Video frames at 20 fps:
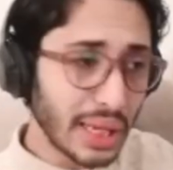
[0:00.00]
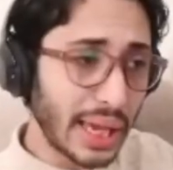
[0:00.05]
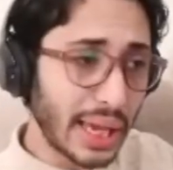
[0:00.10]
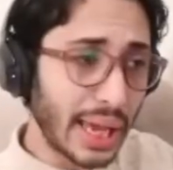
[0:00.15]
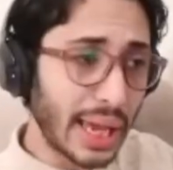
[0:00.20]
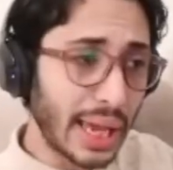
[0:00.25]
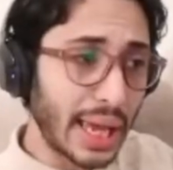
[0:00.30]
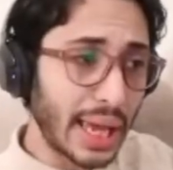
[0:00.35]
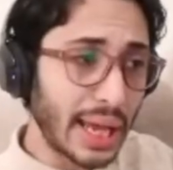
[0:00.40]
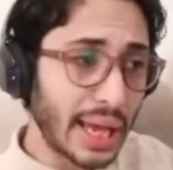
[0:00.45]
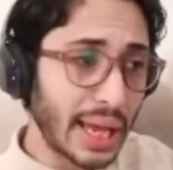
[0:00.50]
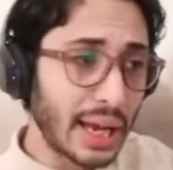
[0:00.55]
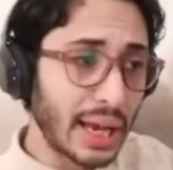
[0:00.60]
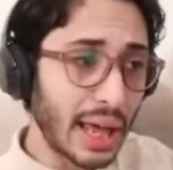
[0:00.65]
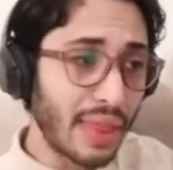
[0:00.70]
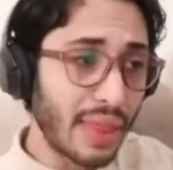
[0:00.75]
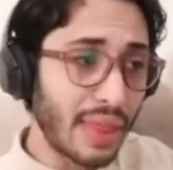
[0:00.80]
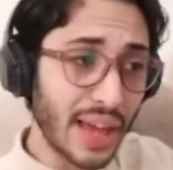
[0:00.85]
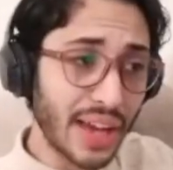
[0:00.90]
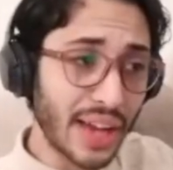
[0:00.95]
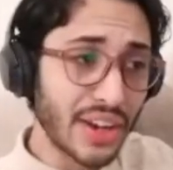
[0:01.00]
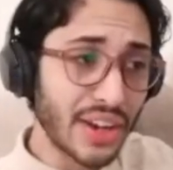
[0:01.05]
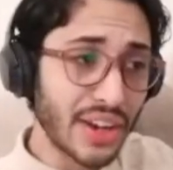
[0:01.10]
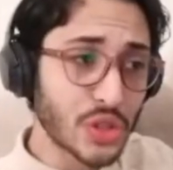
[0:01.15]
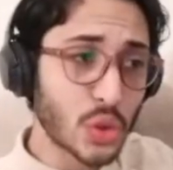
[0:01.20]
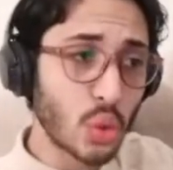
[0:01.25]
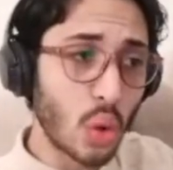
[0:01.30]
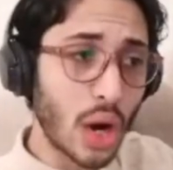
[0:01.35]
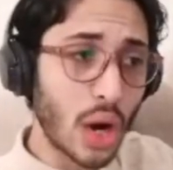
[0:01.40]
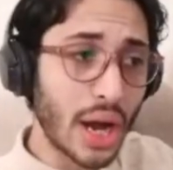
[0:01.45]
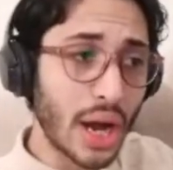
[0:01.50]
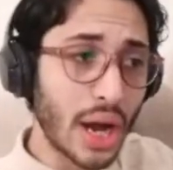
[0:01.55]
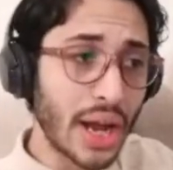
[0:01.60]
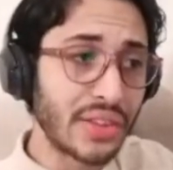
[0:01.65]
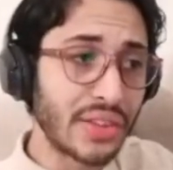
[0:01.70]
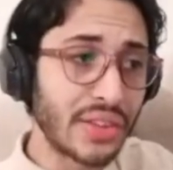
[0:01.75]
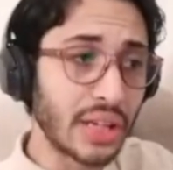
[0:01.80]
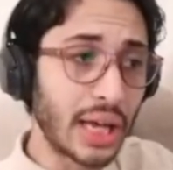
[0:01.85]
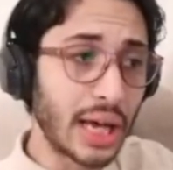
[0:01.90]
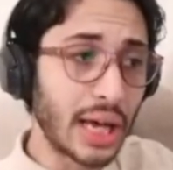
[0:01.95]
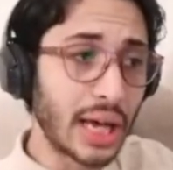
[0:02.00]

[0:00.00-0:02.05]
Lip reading: And that is quite